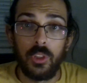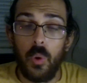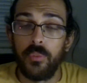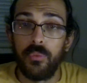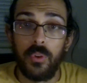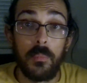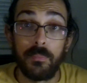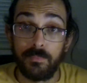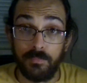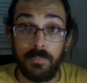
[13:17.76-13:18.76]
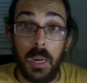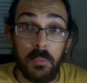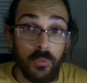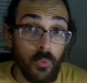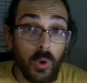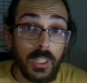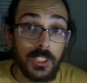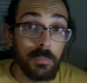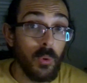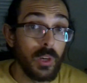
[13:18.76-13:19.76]
going from Pamela
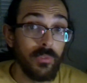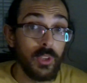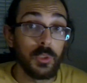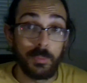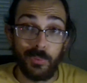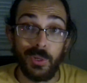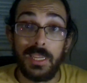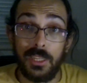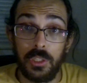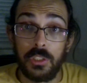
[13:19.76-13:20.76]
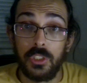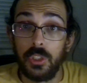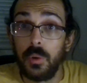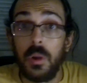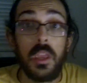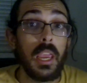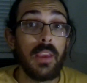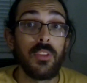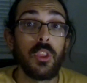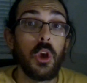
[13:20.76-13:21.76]
Voorhees' point of view is pretty good too.
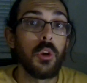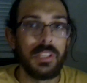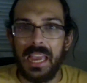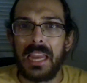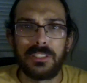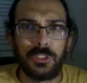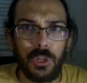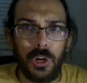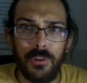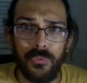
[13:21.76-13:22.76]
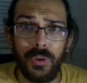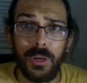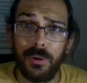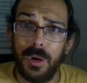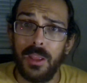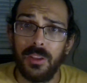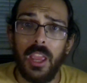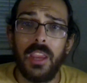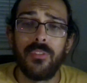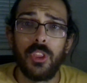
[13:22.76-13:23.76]
Even though you kind of start figuring,
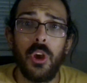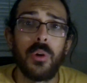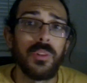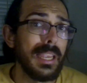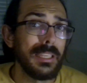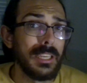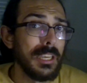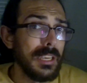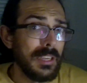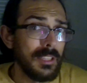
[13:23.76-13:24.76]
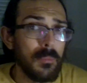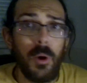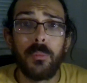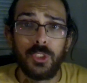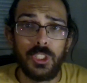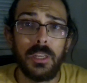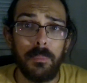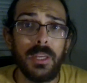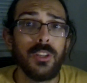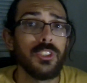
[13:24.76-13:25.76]
even though like the moment she
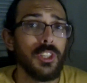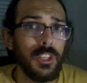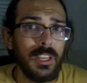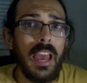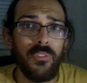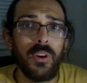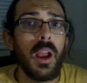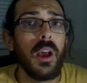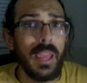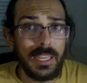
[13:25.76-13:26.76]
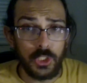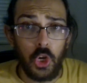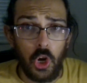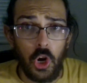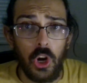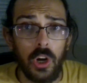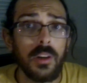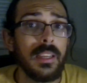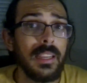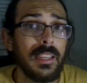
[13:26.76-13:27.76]
appears, you kind of figure out it's her
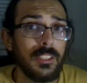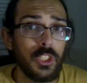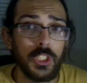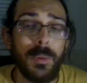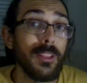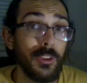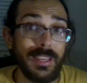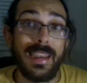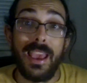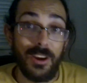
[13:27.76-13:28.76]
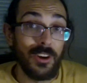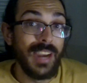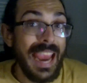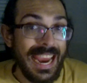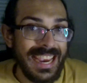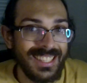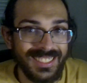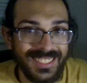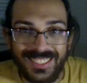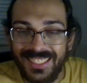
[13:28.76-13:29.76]
just by looking at her
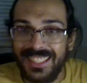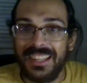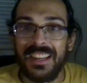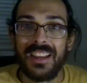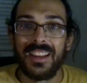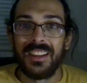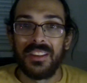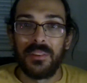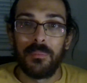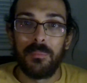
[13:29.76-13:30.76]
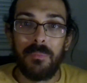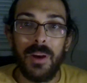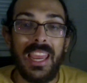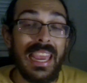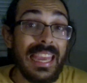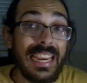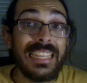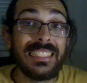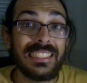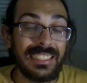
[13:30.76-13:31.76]
hands. But it
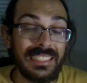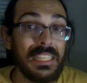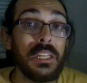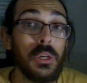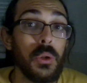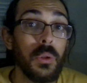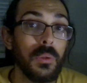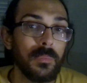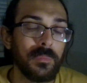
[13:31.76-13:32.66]
is still